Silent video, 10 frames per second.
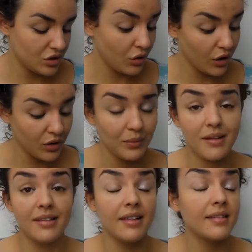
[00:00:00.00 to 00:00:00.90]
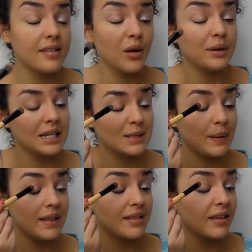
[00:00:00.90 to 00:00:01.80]
try them because they're so
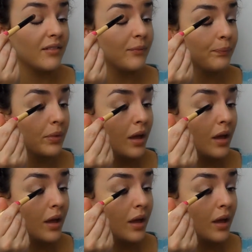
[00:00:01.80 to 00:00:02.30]
inexpensive.